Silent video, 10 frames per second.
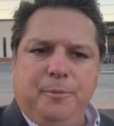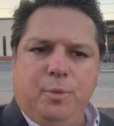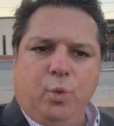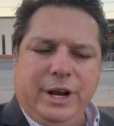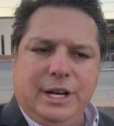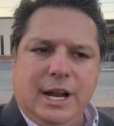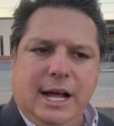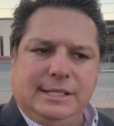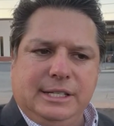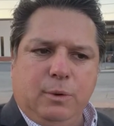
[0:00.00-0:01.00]
we did
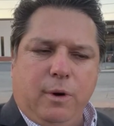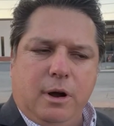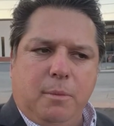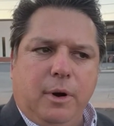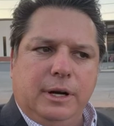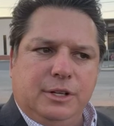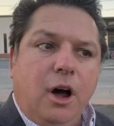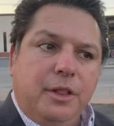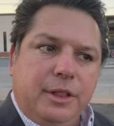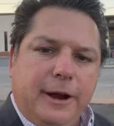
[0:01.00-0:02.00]
not see watermarks
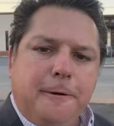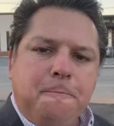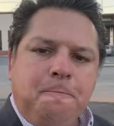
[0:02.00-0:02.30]
on there.